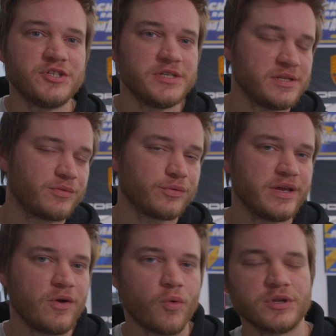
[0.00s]

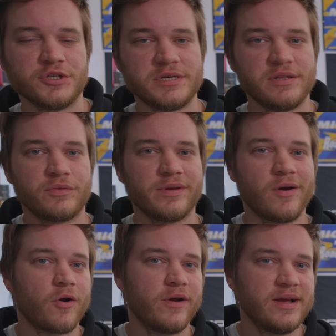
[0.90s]
GT3 or a GT3
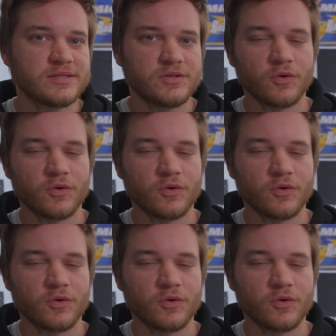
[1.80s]
RS